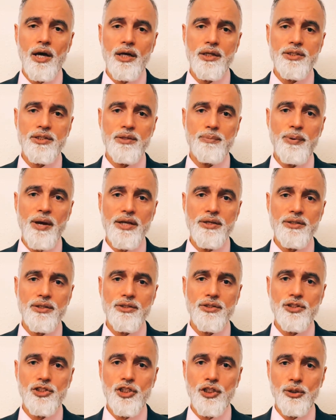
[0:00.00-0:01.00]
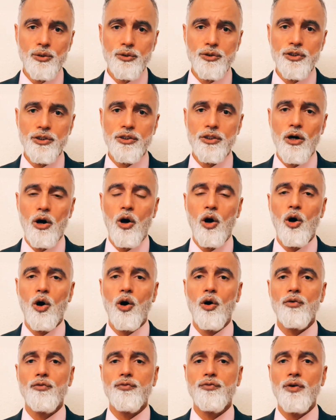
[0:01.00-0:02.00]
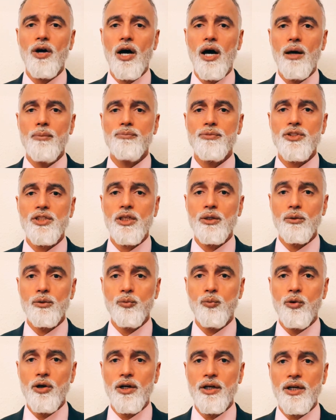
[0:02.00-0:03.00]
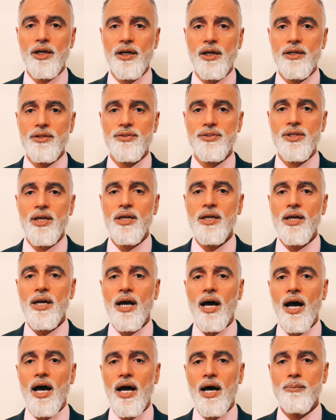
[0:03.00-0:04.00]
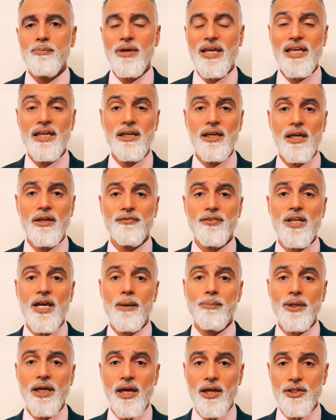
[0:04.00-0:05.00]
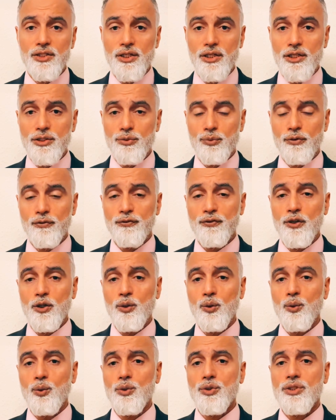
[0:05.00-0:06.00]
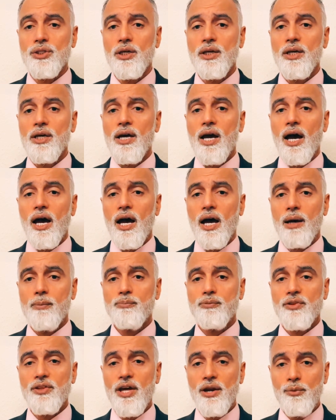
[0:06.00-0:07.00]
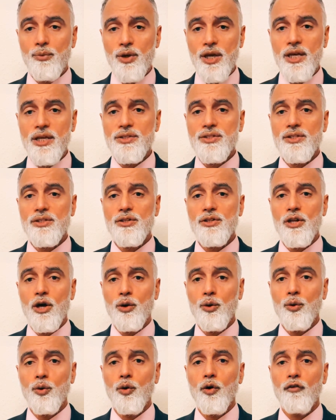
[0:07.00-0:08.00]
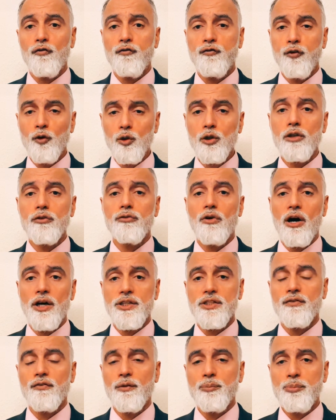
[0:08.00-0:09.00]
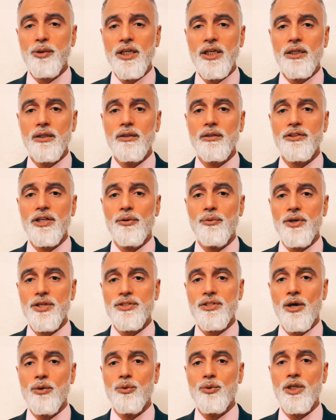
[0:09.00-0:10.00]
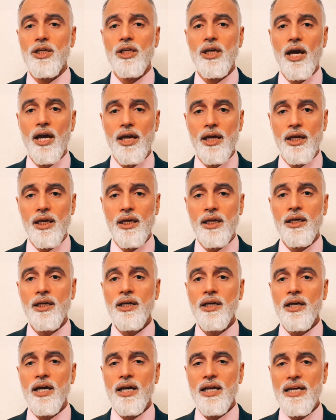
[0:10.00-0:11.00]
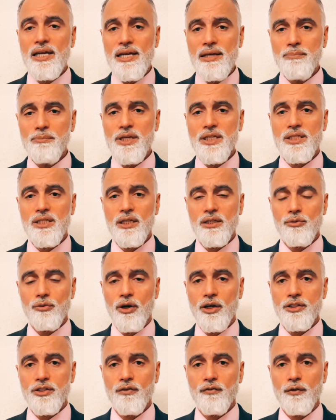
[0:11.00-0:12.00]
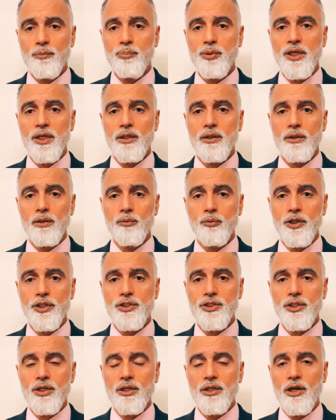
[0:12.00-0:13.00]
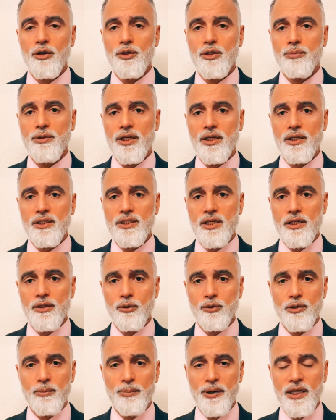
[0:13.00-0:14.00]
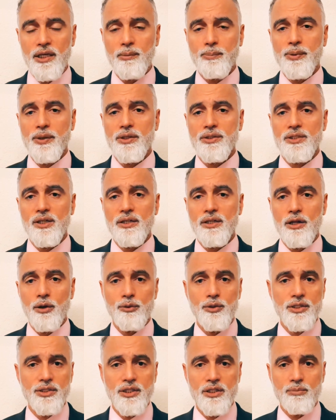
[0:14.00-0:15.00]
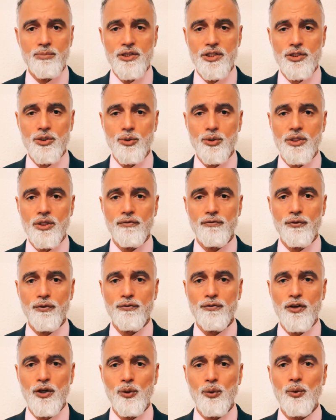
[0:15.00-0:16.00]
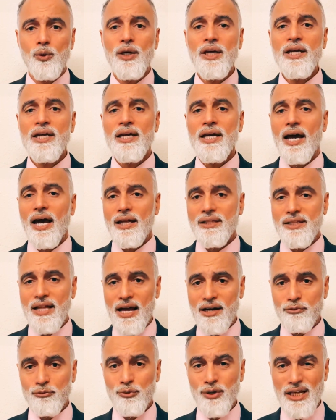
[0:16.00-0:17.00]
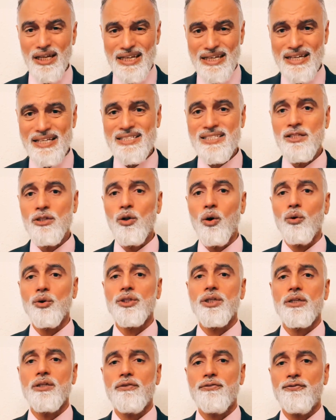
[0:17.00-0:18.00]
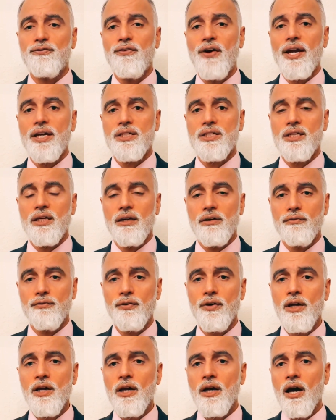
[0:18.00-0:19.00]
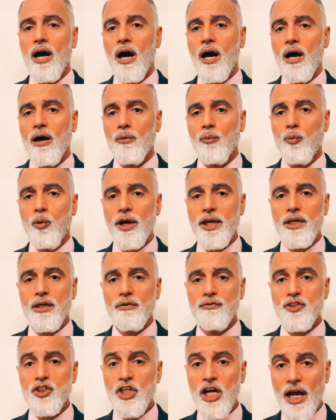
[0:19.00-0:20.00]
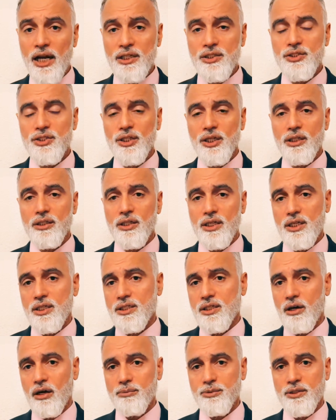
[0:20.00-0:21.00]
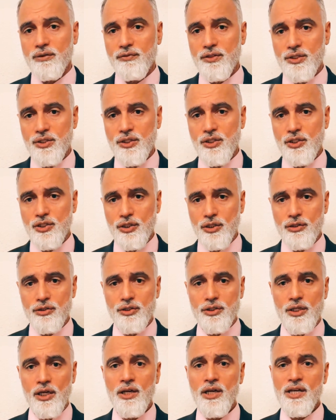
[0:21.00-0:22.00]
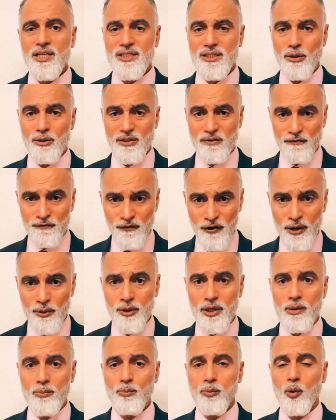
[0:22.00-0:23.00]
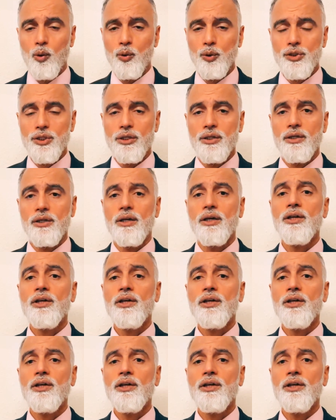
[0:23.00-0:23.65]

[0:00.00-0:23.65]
dependent children of skilled workers, if the application is refused, there is no full right of appeal. There is only a limited right of appeal, which can only be done on the papers and known as administrative review. And that really is not an effective way of challenging these types of decisions. So it's very important